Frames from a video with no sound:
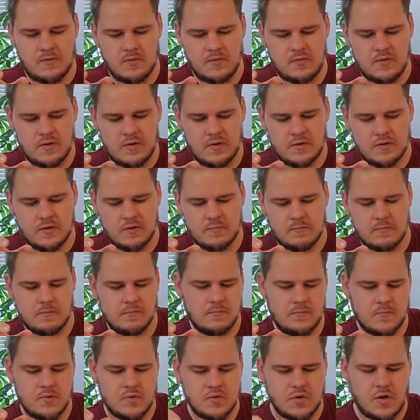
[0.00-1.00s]
see some
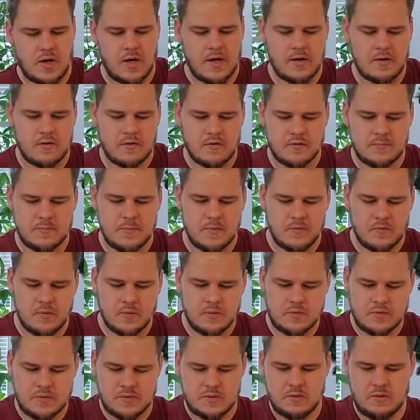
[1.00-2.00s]
dry, crispy
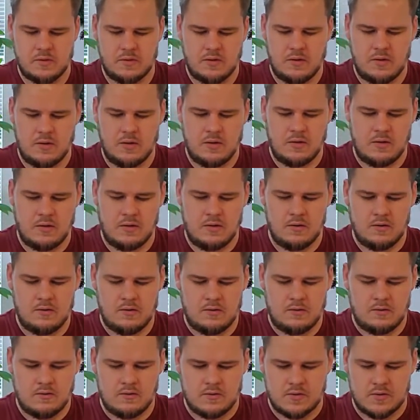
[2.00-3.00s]
roots,
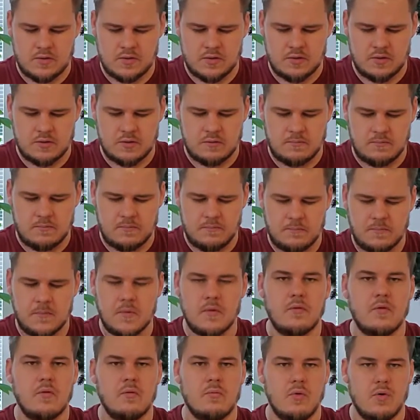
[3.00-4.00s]
just
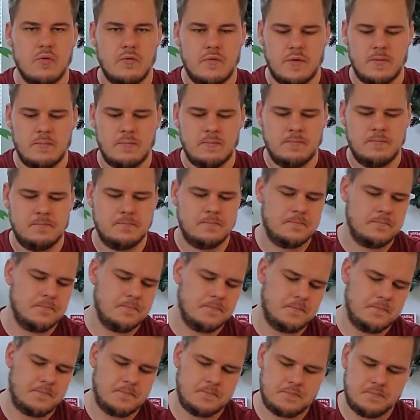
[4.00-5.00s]
remove them.
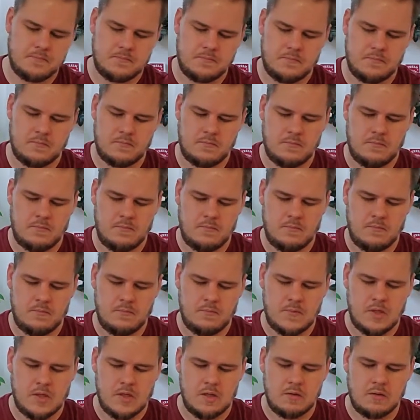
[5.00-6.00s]

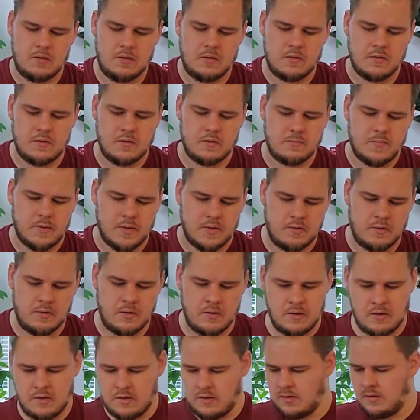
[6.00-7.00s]
Yeah, so that's better.
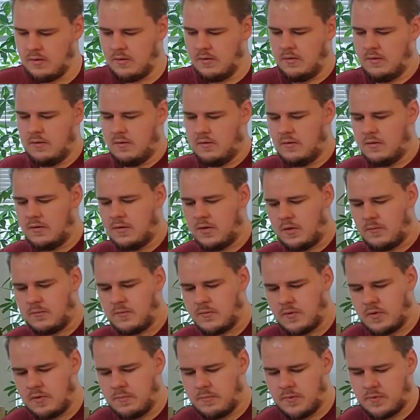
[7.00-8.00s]
Now I'm just
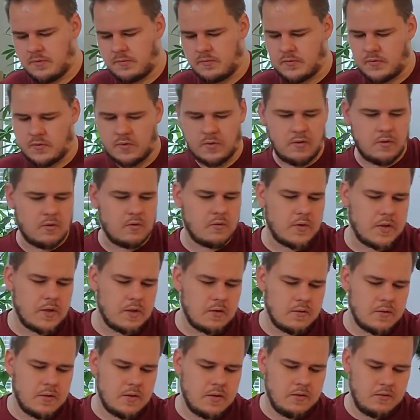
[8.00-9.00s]
going to put some soil
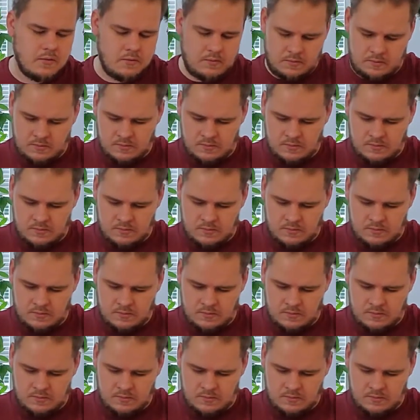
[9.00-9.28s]
around it.